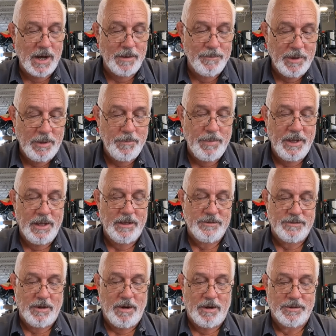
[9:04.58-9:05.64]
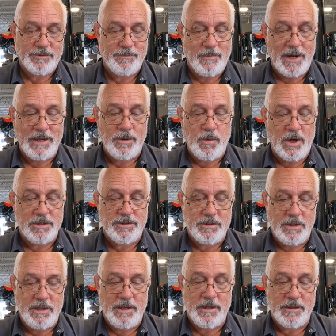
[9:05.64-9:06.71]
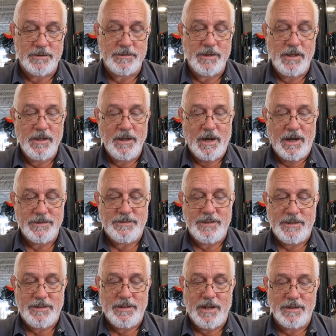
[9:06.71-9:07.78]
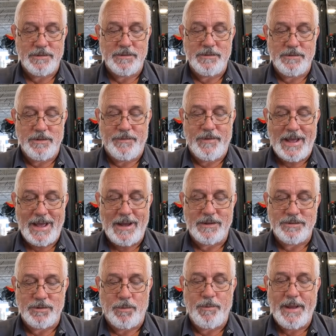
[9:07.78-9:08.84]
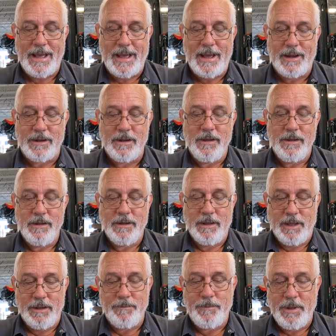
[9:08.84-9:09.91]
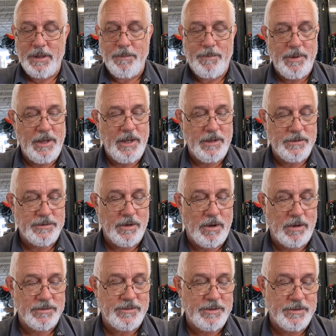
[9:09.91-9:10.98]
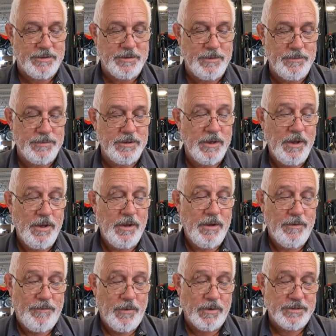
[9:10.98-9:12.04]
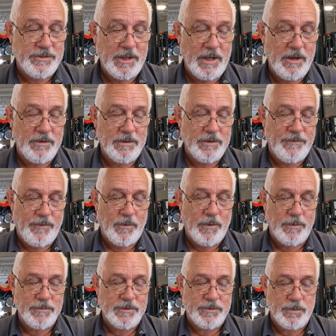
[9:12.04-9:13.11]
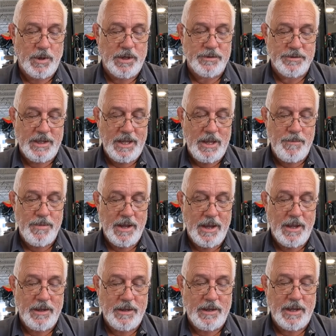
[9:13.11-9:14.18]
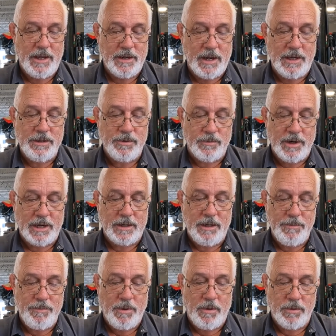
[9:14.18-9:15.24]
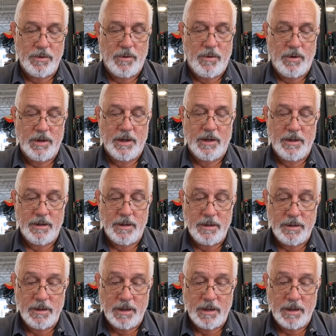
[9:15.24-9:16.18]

non-PP exhaust. My question is, I see dozens of axle back MPP exhaust systems for sale in the forums as well as eBay. Can I directly bolt on an